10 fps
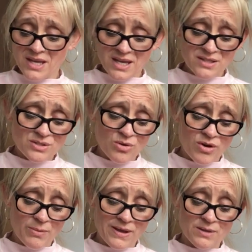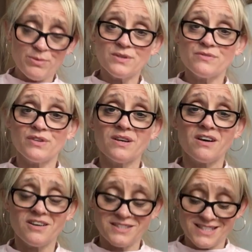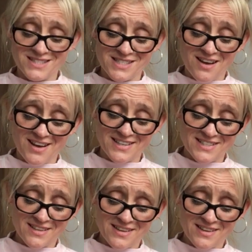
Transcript: and talk about the beautiful garden inside.